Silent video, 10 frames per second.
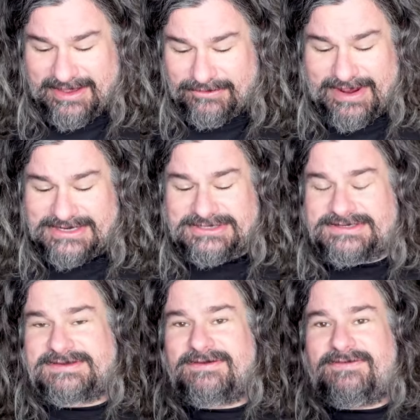
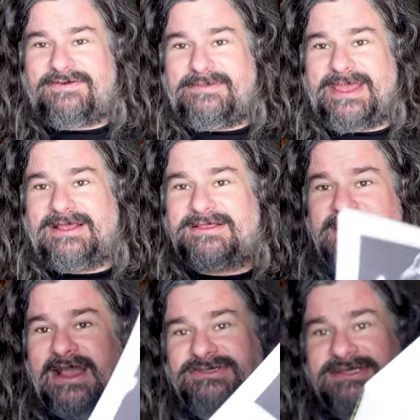outrageous for me
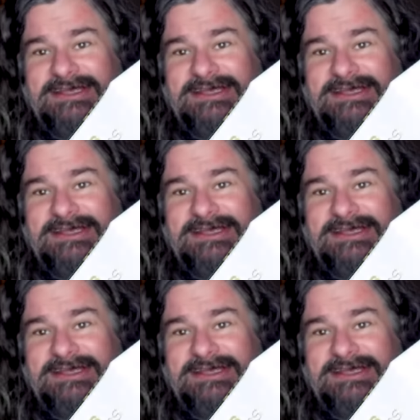to actually